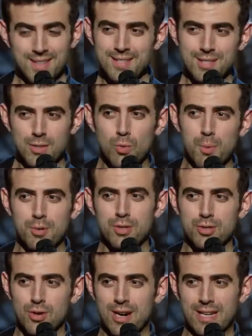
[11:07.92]
this is a woman
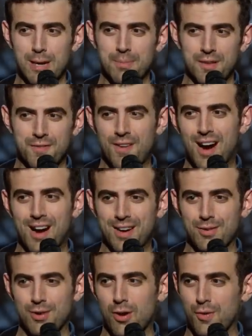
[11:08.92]
who's trying to get me
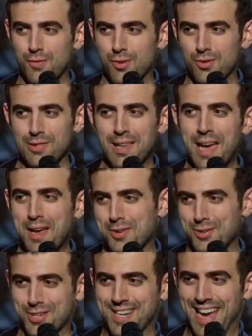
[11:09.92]
fired over
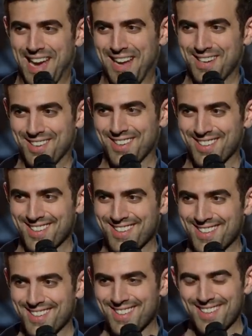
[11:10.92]
later, Gator,
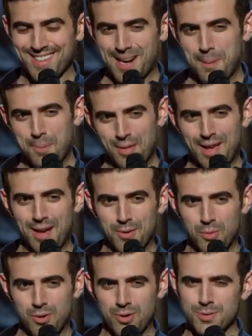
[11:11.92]
a play
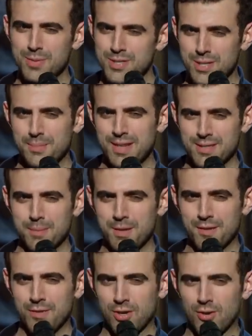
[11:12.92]
on words, which to me is a
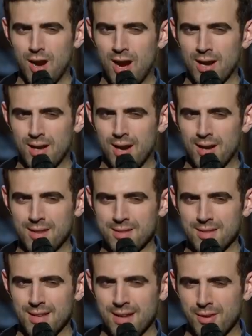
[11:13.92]
bit of a crock,
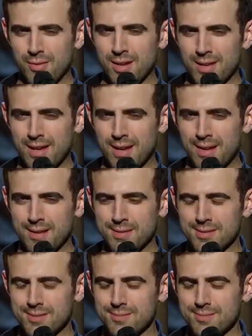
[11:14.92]
honestly. It really is.